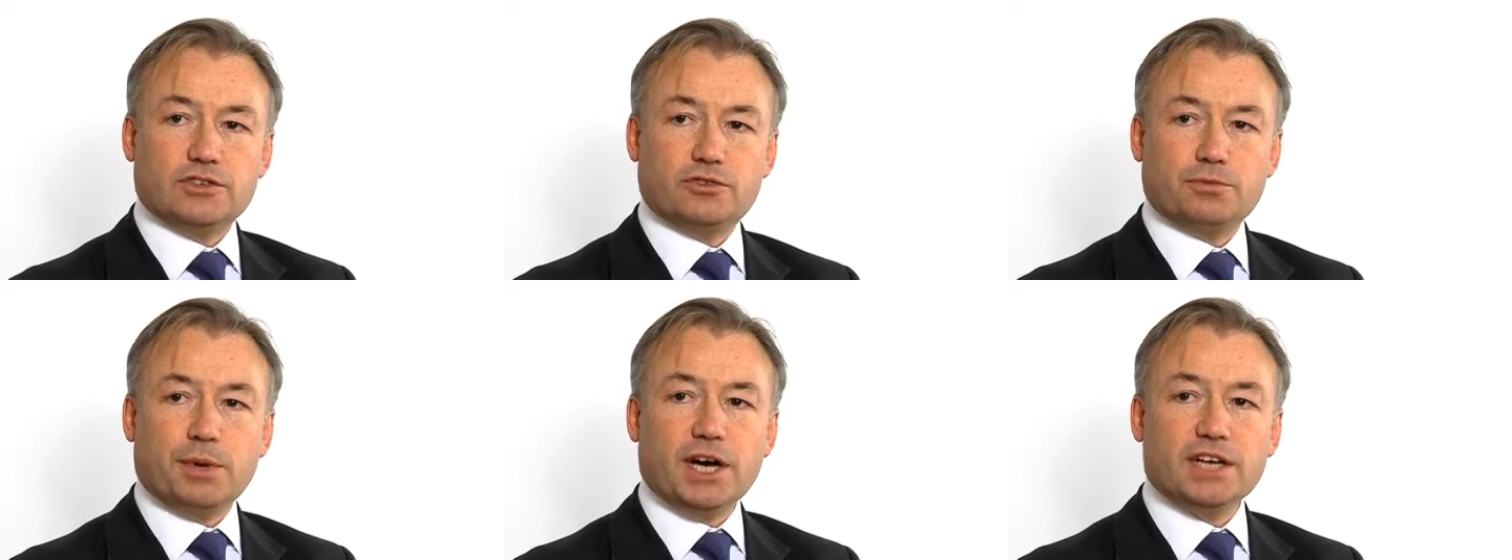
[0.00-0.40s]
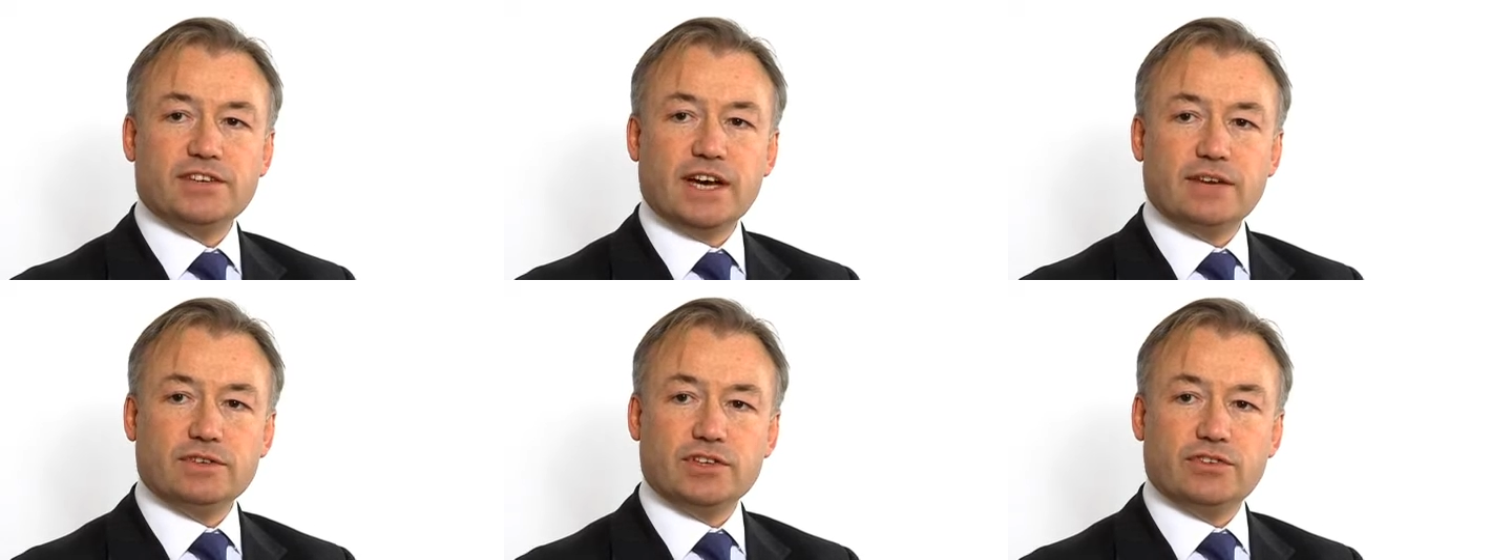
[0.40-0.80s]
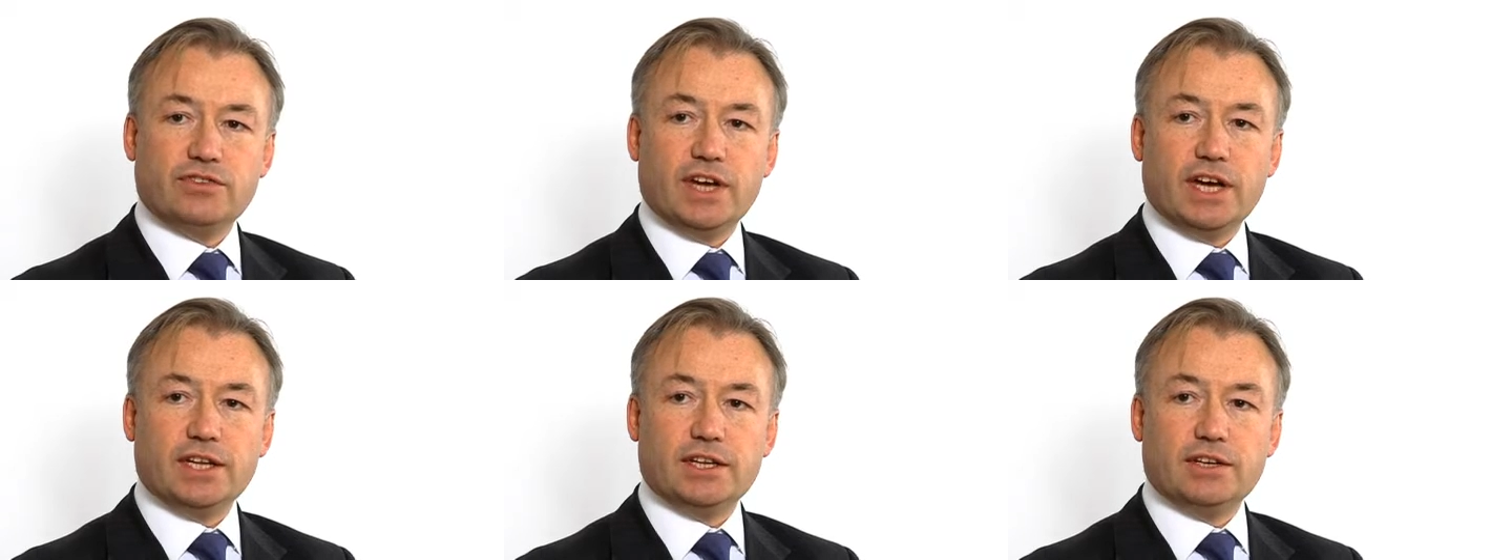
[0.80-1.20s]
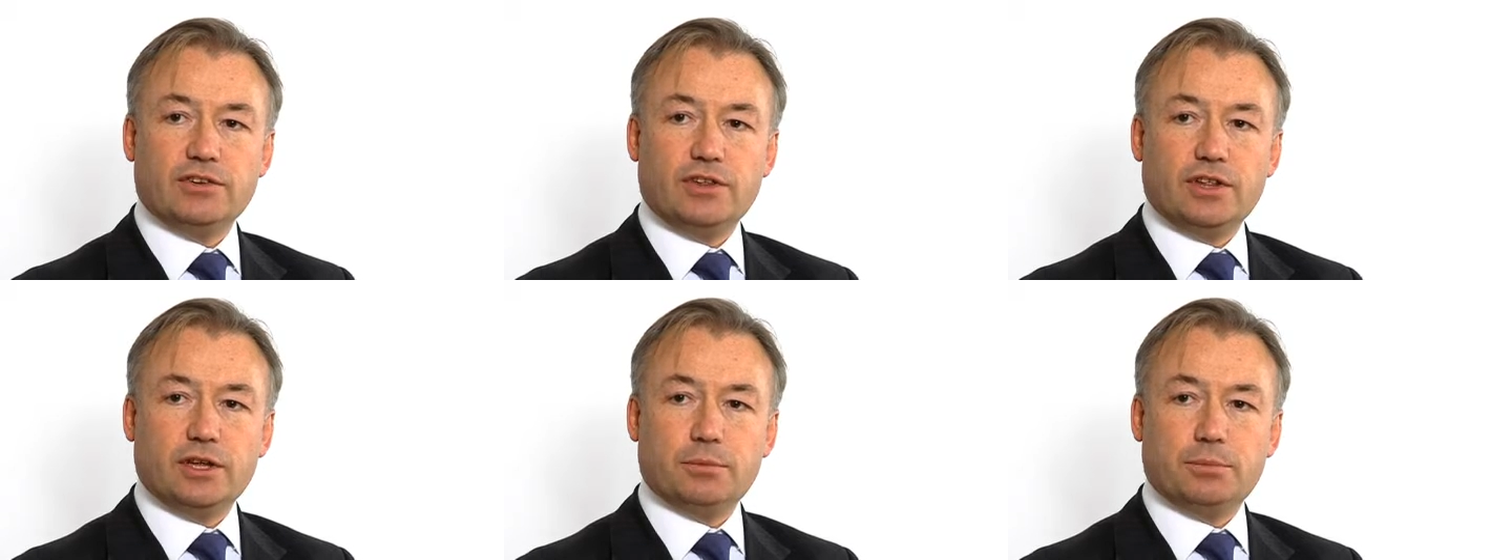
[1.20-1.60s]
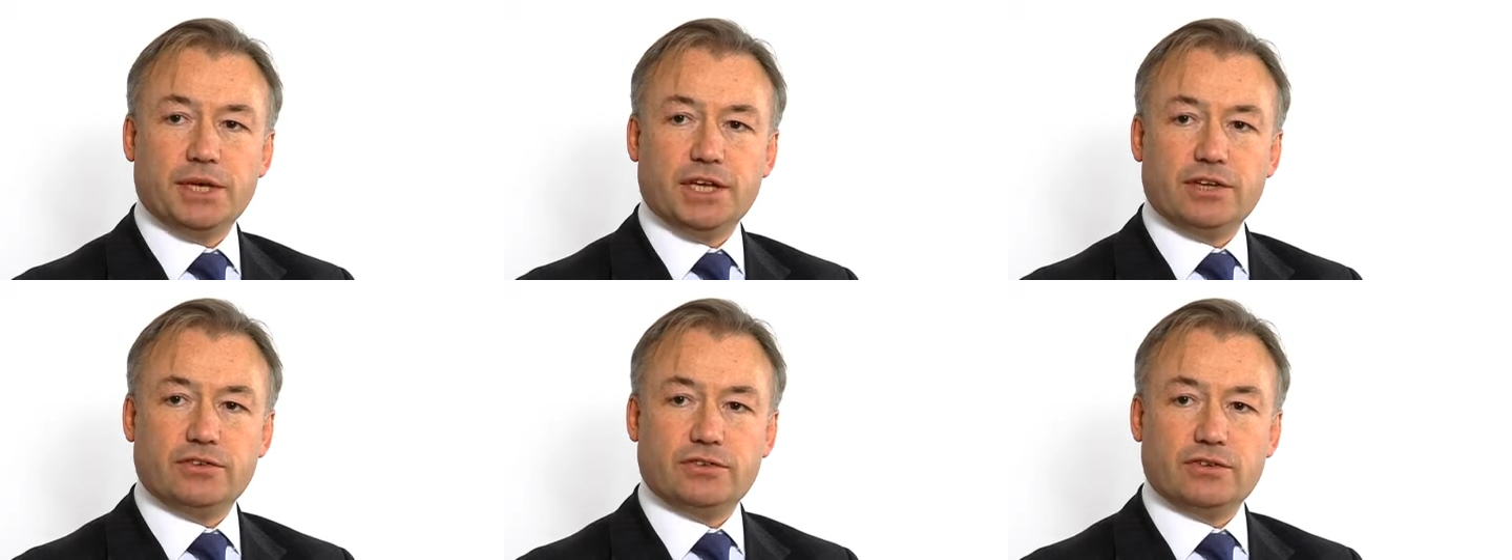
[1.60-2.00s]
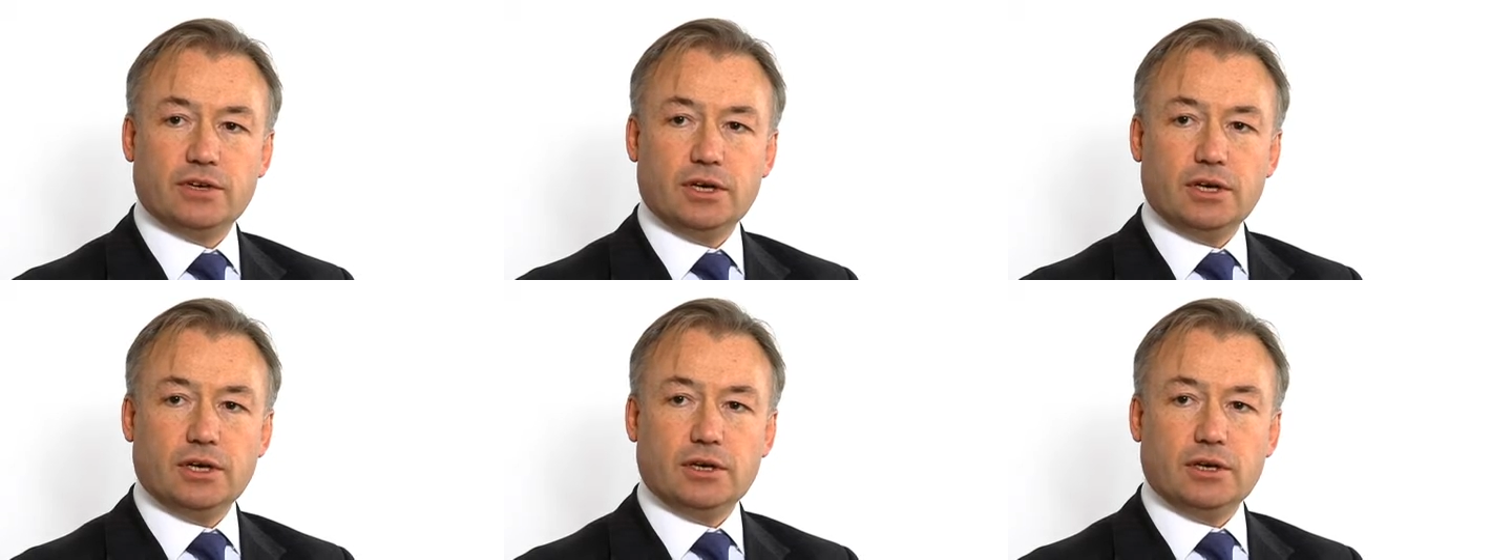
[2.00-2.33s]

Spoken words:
Despite having stared into the abyss,